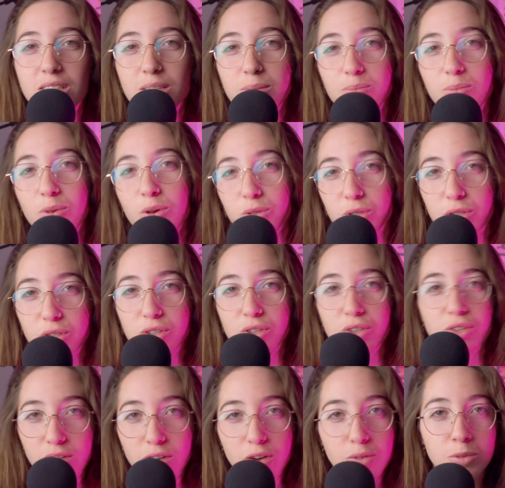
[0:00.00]
the most
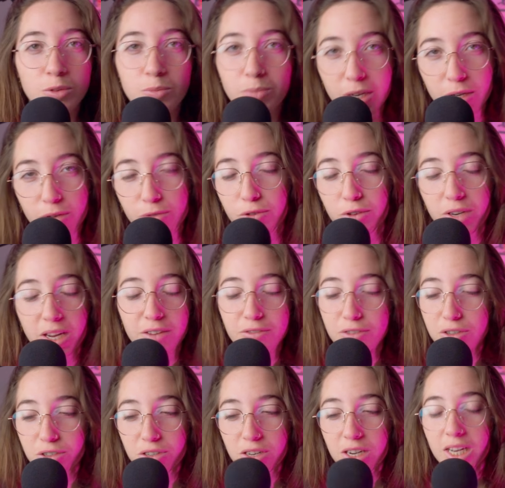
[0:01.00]
common microphone
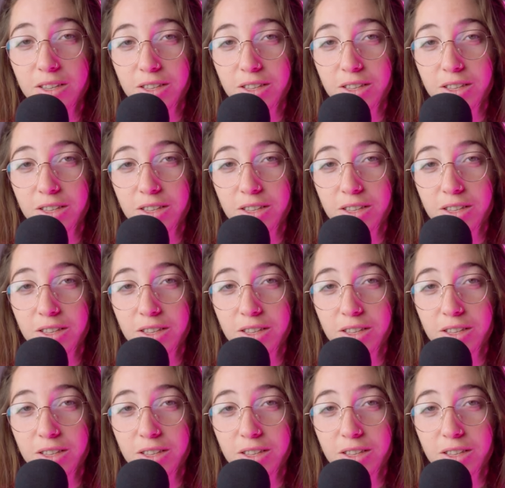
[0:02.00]
ever,